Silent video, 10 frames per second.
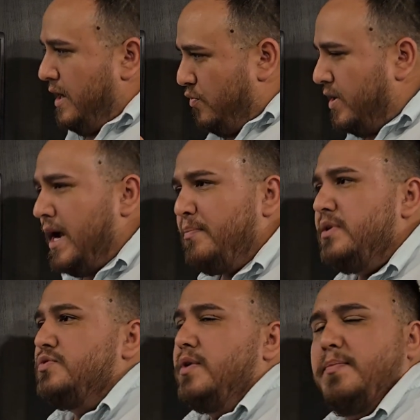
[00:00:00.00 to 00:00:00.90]
And what
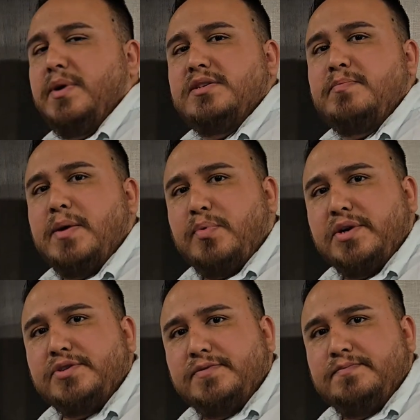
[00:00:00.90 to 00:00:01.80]
happens when it picks up my
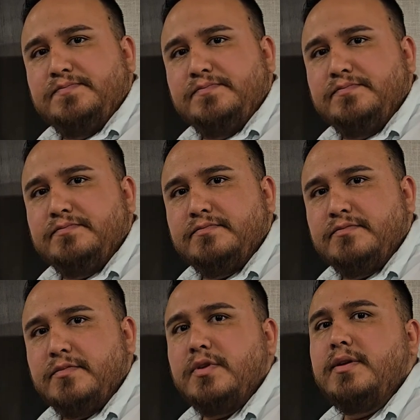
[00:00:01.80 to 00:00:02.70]
pressure?
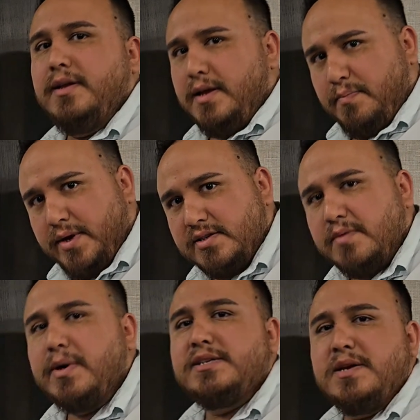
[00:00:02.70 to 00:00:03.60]
It picks
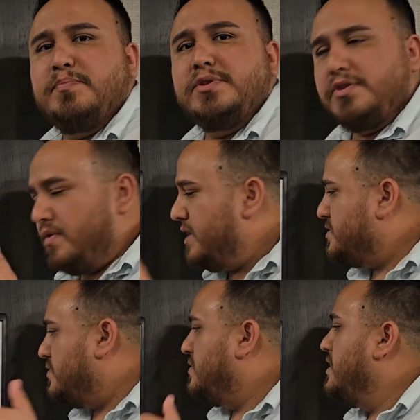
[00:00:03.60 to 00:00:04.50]
up my temperature, right?
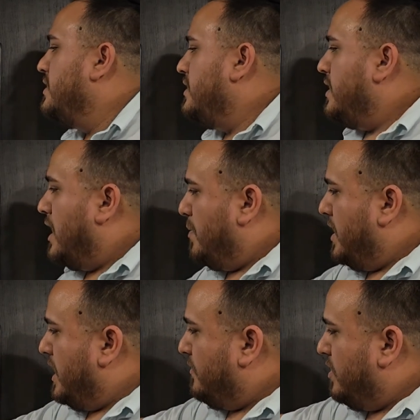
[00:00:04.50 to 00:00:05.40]
So I'm
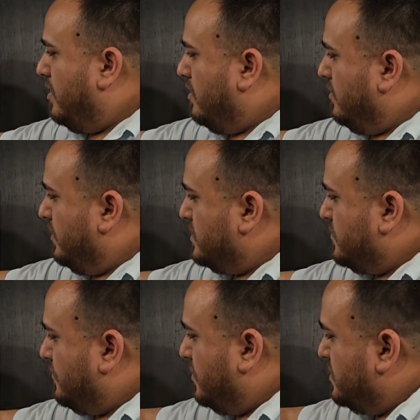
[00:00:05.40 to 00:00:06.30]
going to have all this
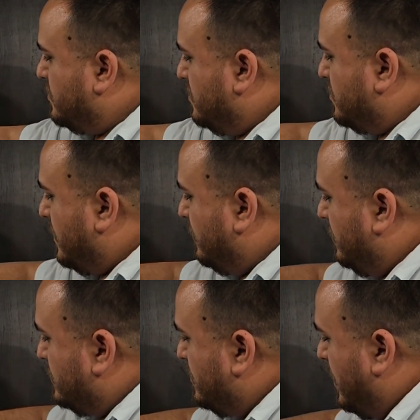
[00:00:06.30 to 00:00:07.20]
refrigerant
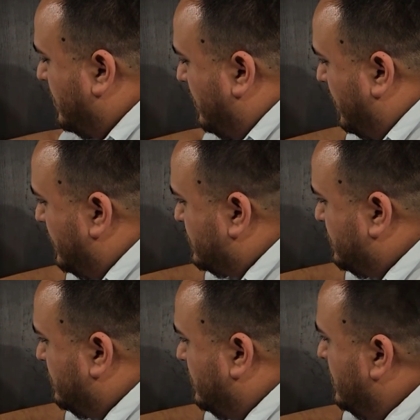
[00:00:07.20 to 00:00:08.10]
travel into my
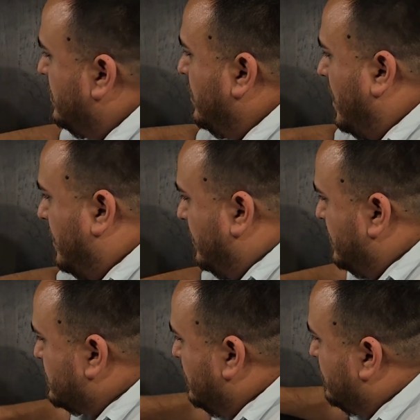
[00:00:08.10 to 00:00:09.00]
condenser, and
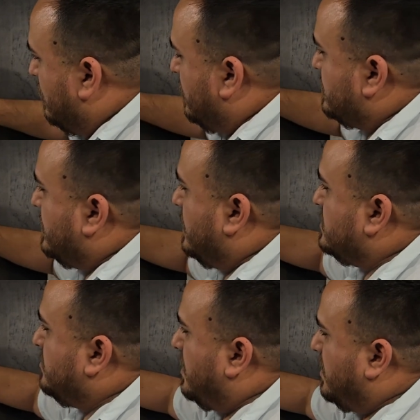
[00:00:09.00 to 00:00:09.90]
then it's going to go once again
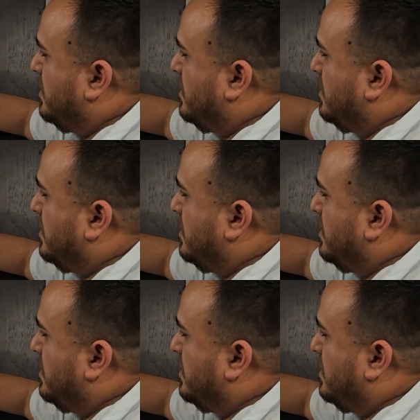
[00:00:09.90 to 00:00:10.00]
to my